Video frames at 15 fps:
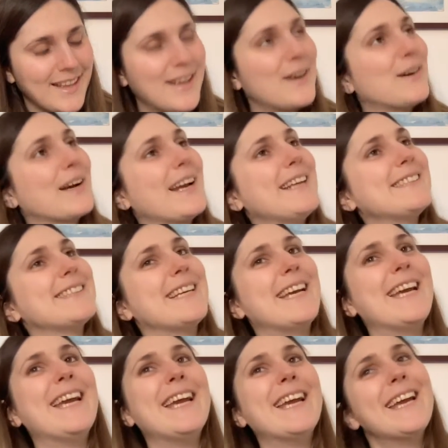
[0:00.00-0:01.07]
how can I
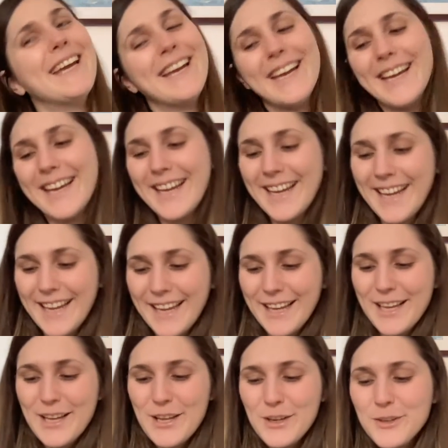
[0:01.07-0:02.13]
say?
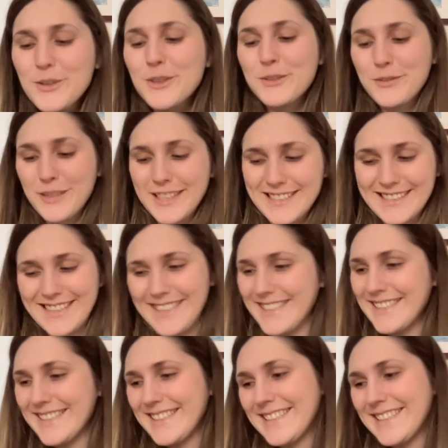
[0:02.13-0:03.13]
Good feeling.